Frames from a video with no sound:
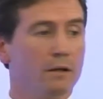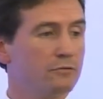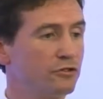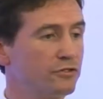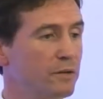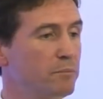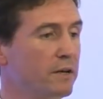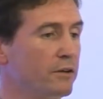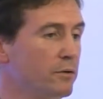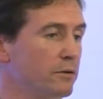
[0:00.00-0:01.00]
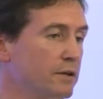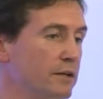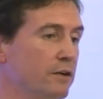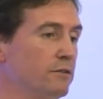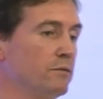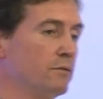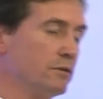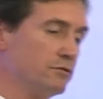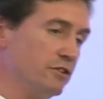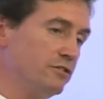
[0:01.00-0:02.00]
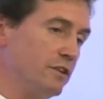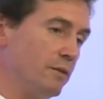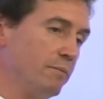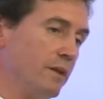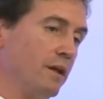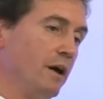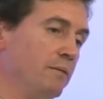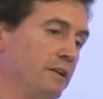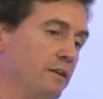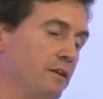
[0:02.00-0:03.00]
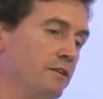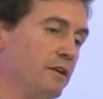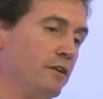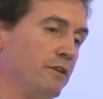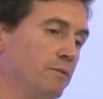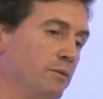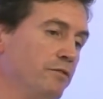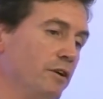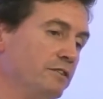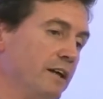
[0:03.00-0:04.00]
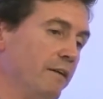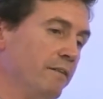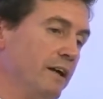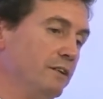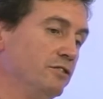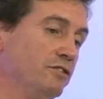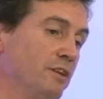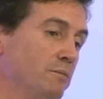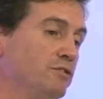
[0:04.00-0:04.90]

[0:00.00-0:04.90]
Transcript: Just going back though, Gareth, the diagram that we've got down there just sums